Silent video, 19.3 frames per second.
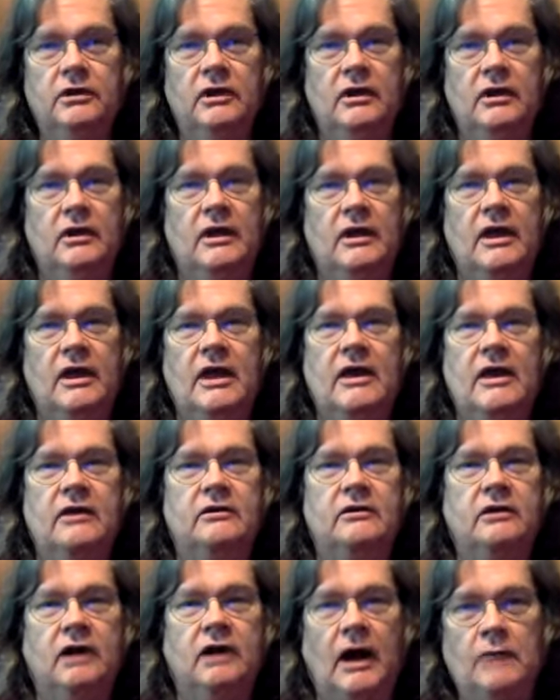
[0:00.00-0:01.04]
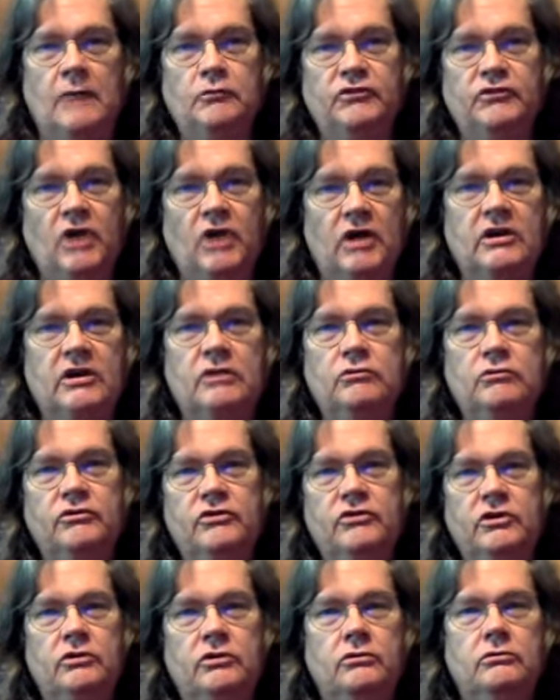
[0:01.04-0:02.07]
and I'm talking with
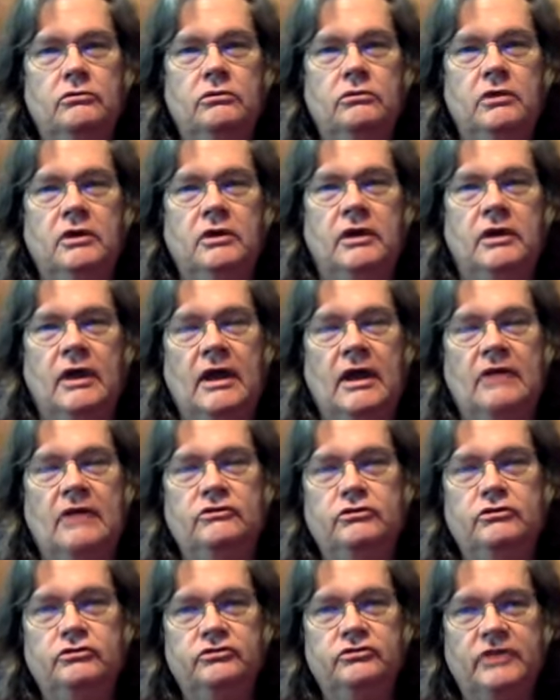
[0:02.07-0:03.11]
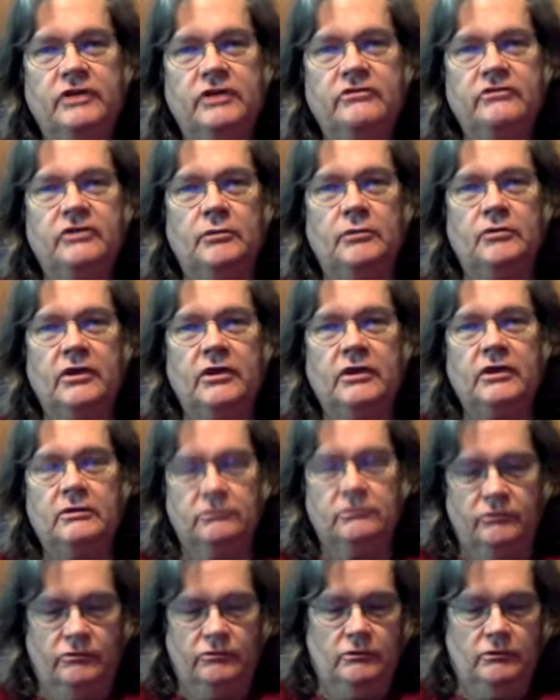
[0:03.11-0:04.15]
you and you say something,
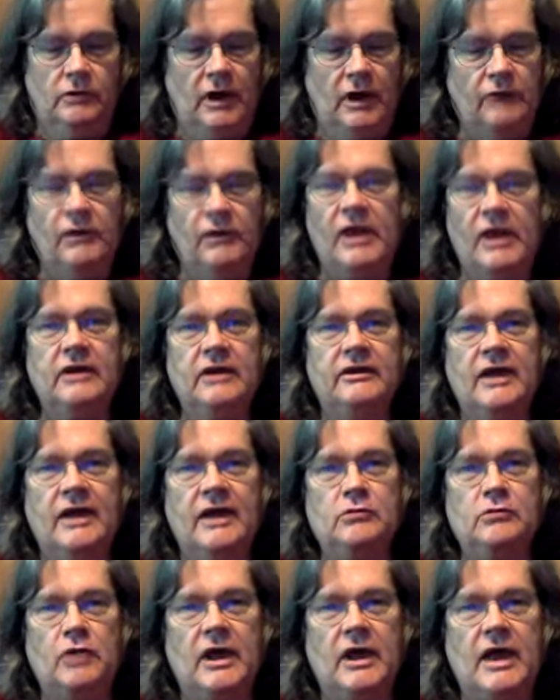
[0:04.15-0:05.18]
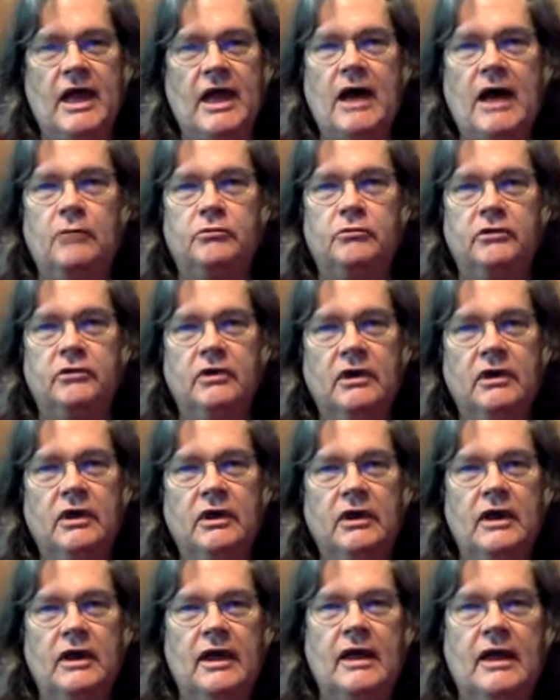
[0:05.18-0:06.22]
I write it down in my app.
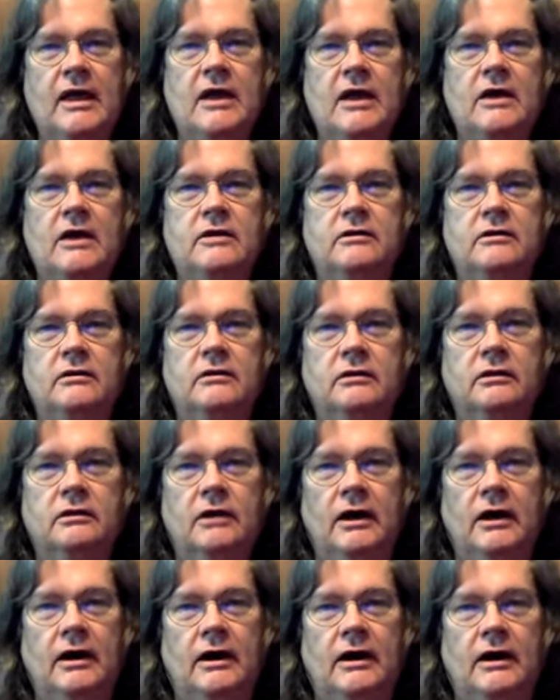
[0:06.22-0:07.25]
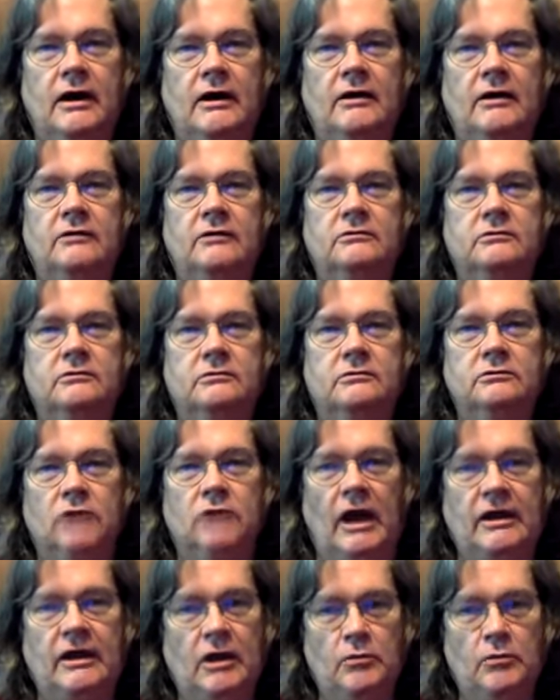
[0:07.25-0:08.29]
Yeah. And uh, I
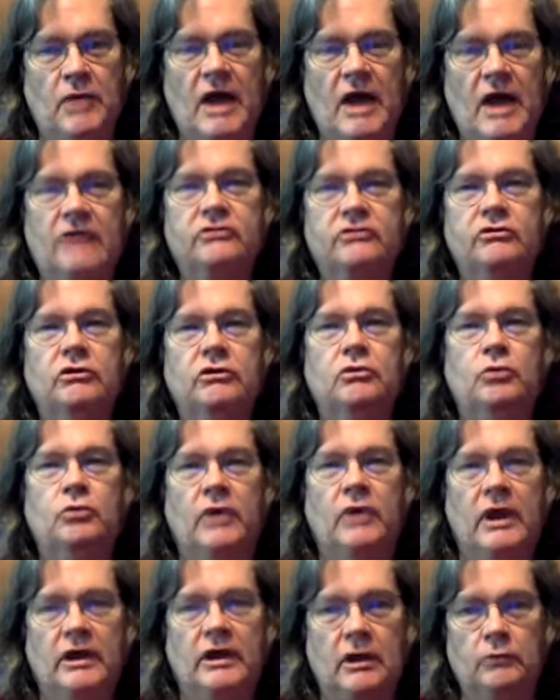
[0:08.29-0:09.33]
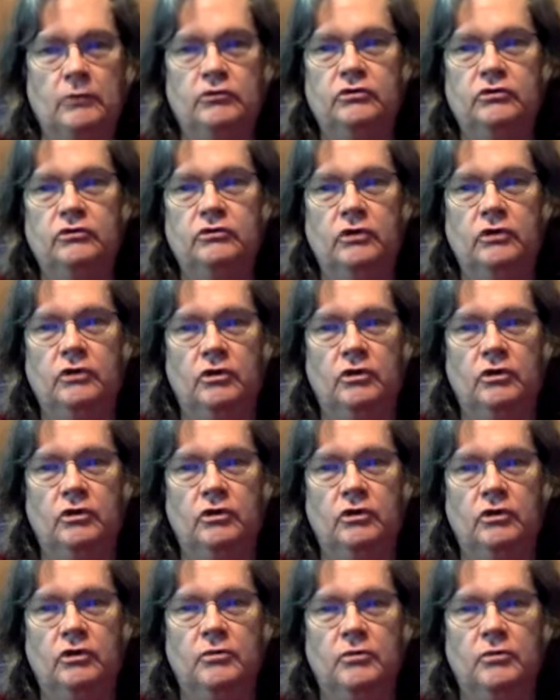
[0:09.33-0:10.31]
come back to it when I come go to pray and